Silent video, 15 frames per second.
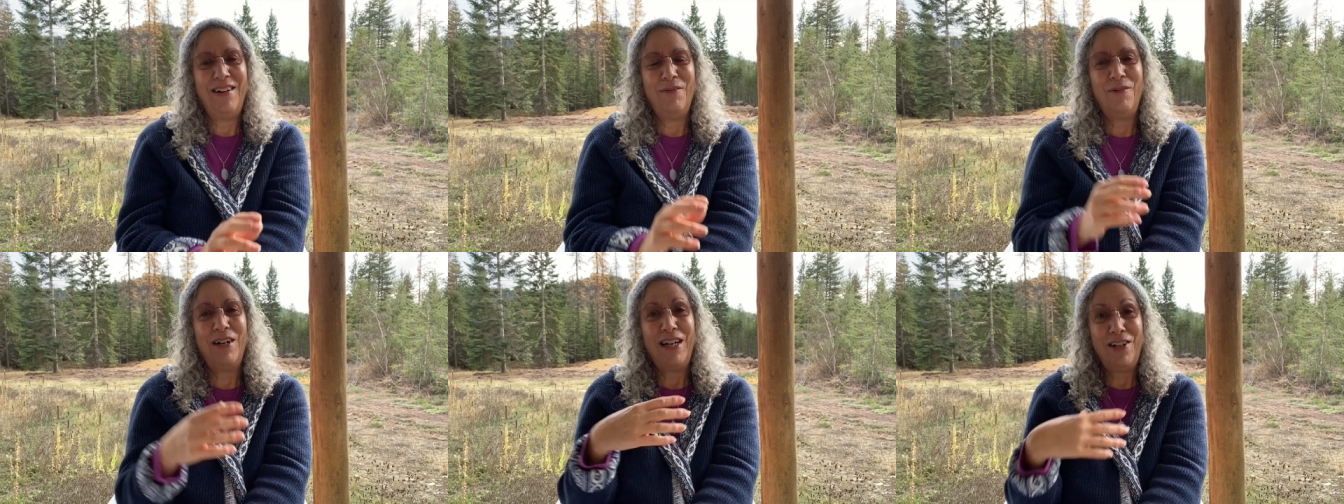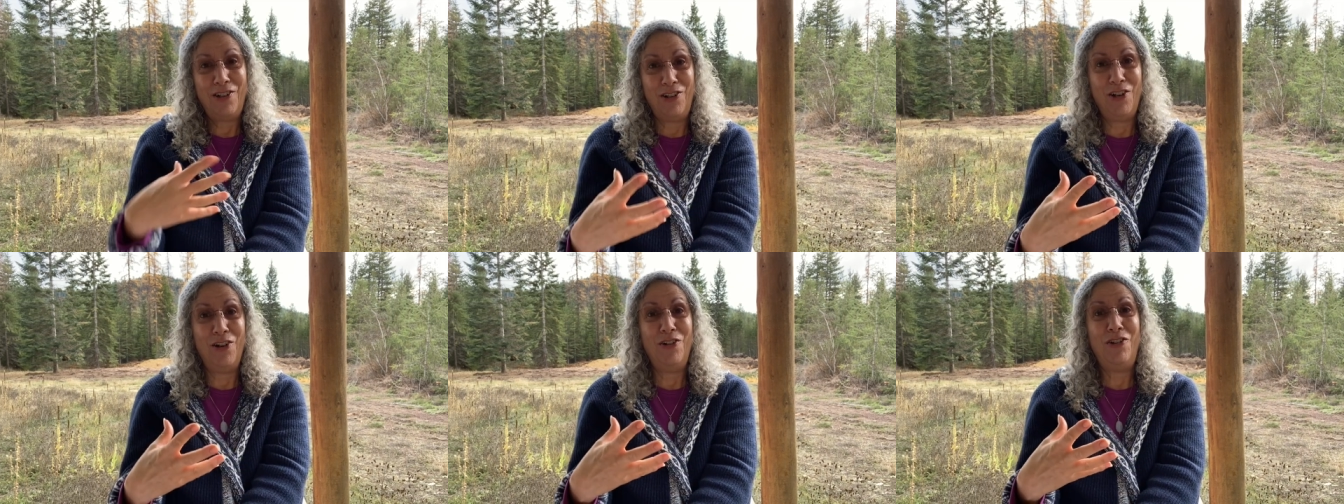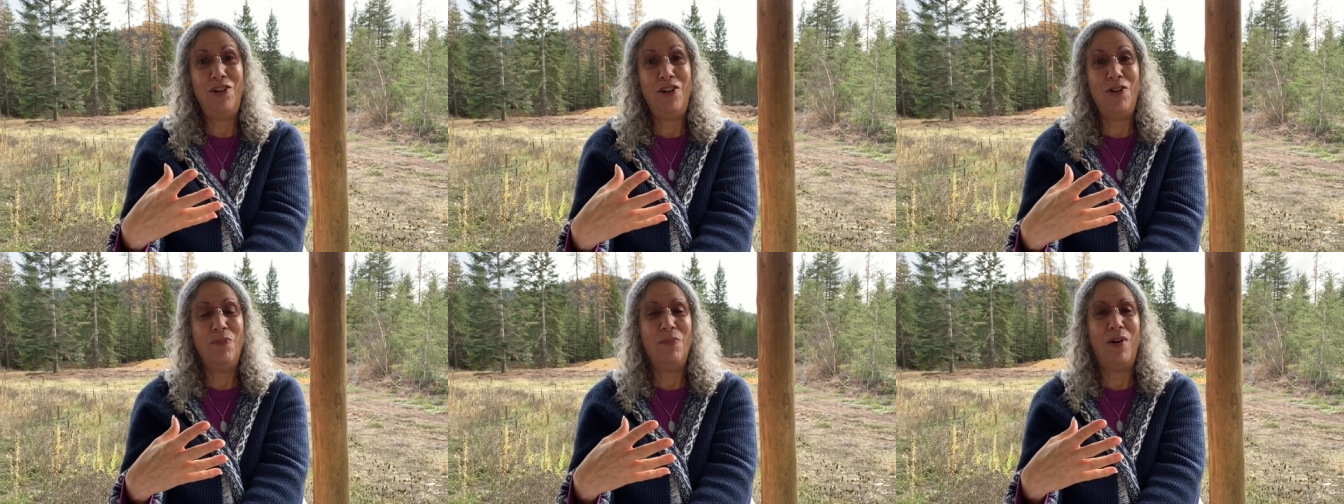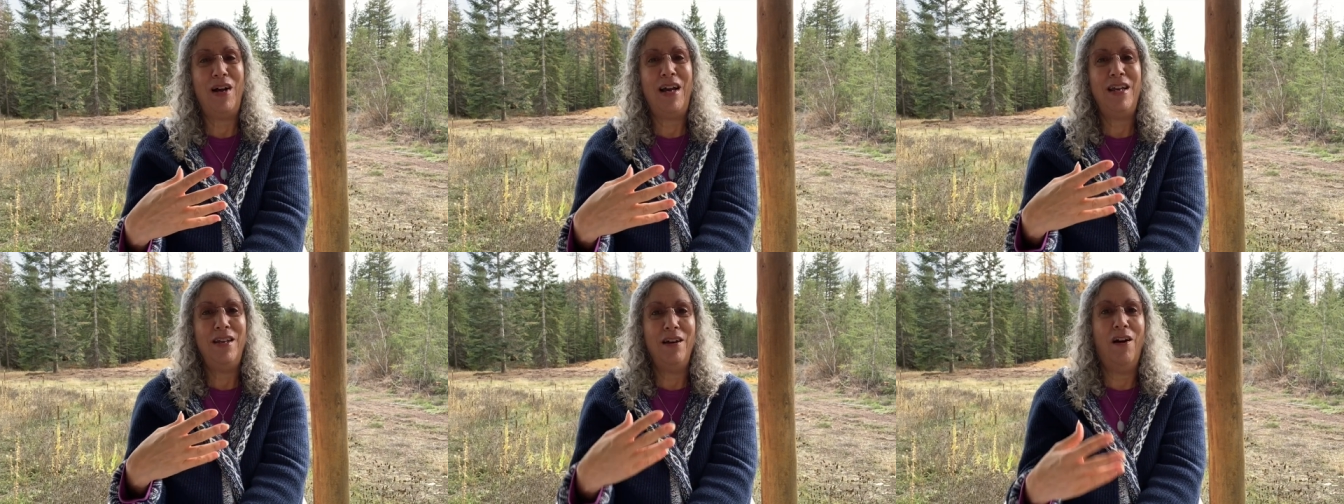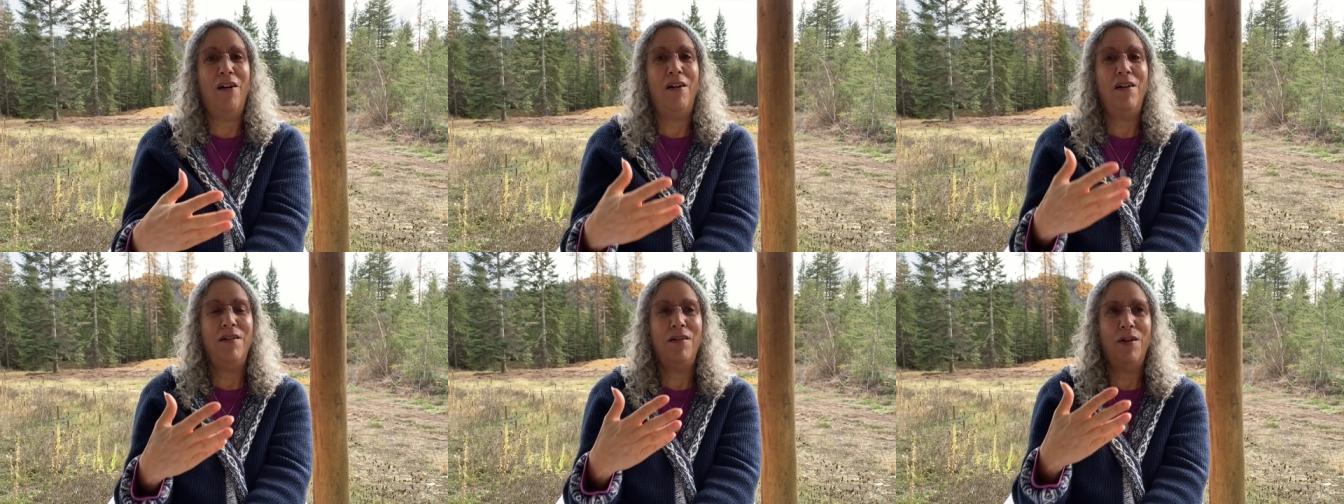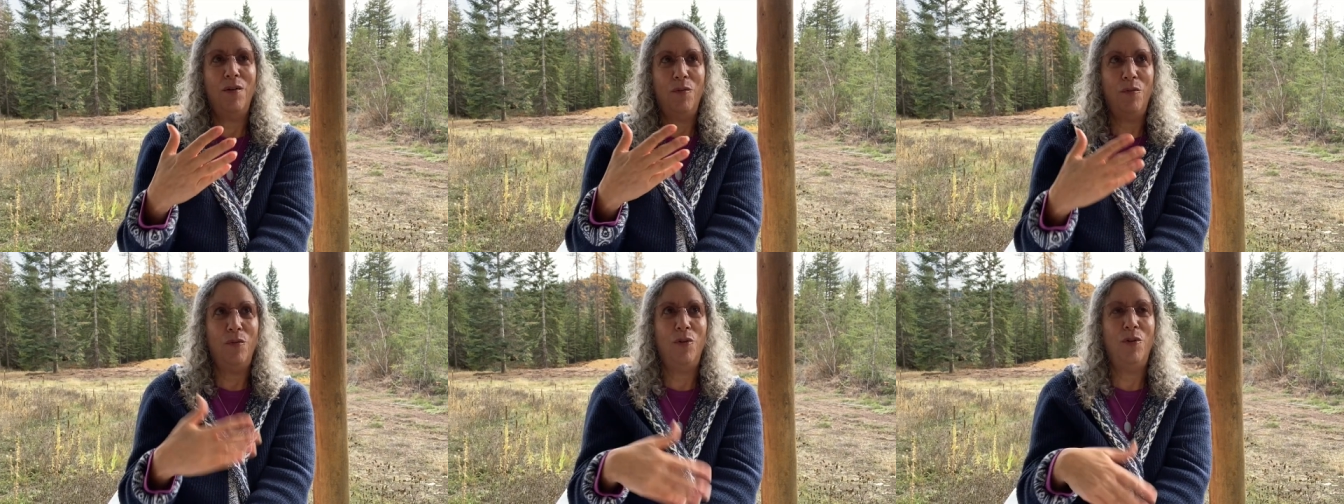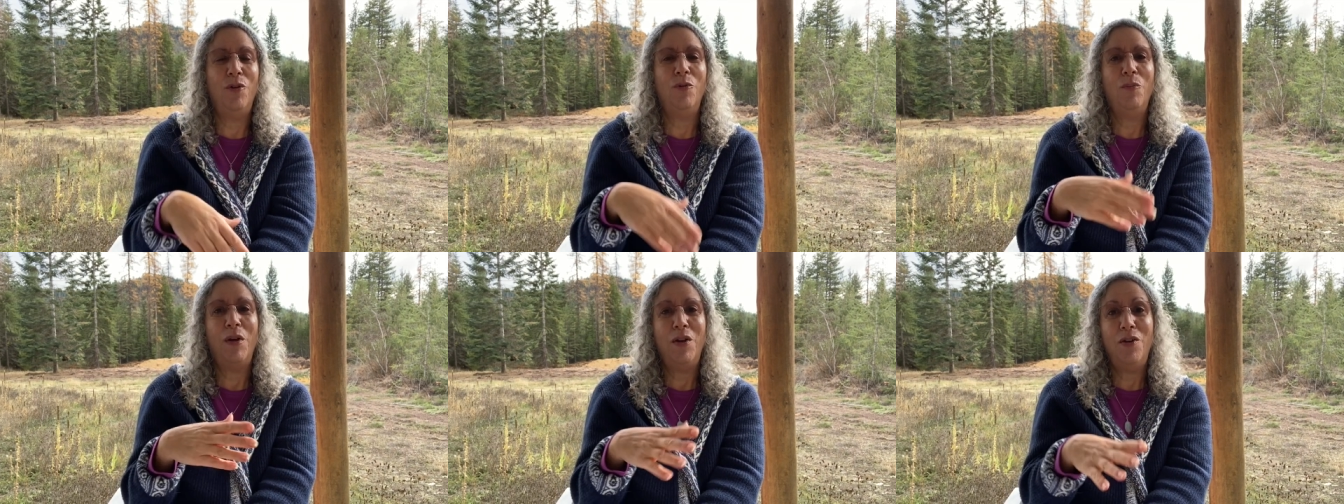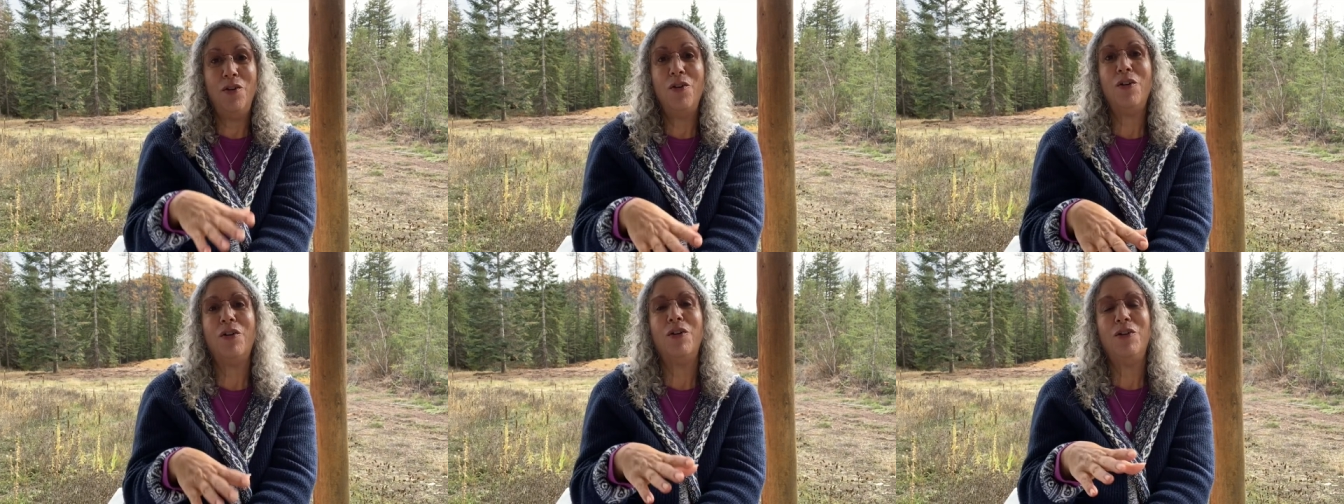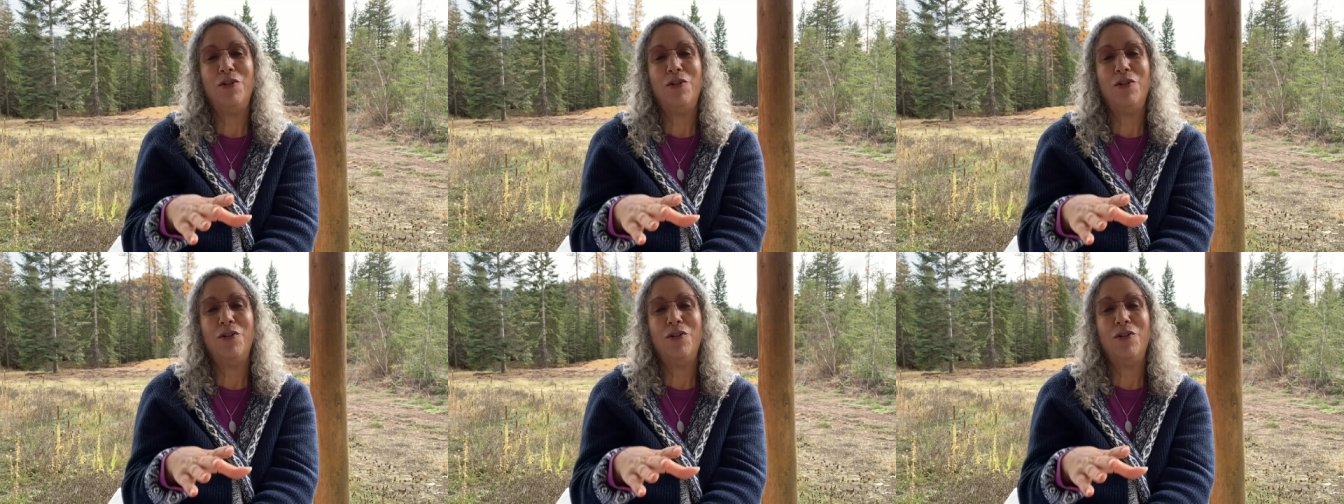when I showed you my yarn room nook